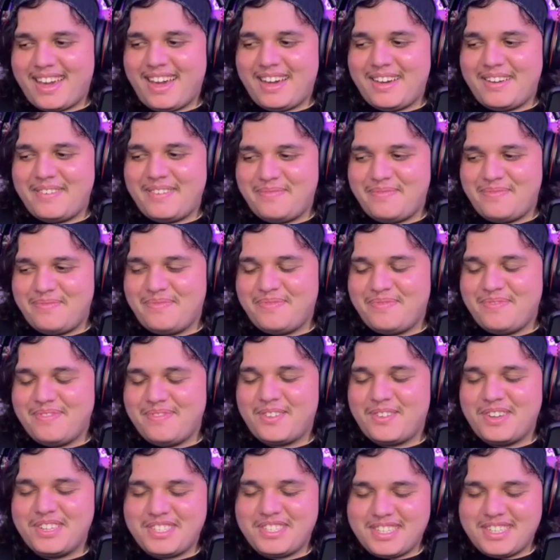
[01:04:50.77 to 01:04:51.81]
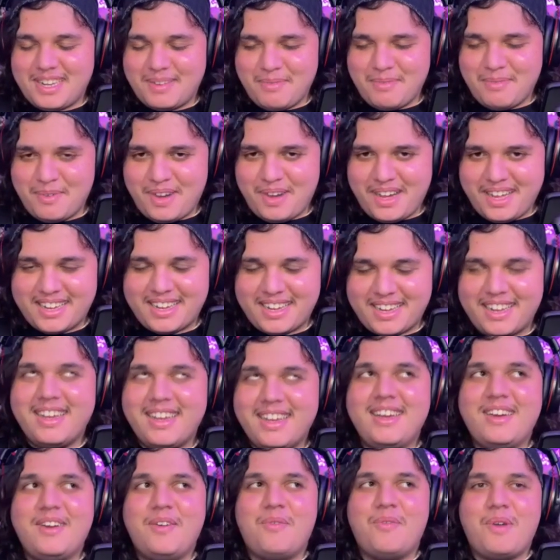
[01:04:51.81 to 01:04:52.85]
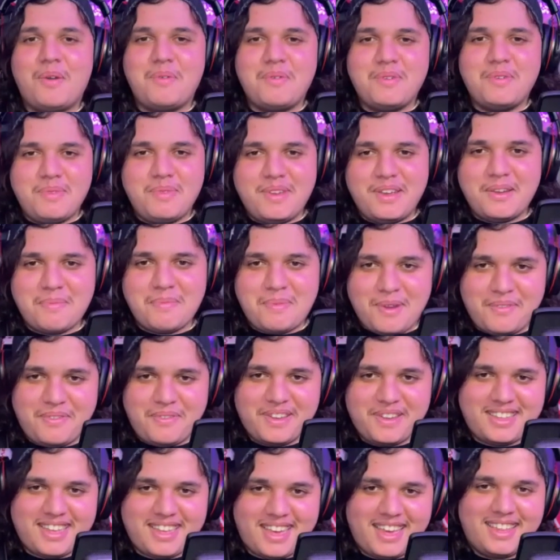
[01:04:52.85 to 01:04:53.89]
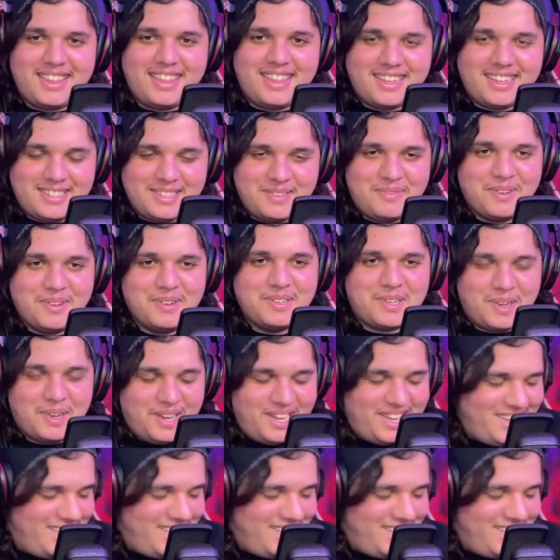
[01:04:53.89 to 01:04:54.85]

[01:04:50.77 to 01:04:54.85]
Um, question number one. What would be your perfect day? That's the first one.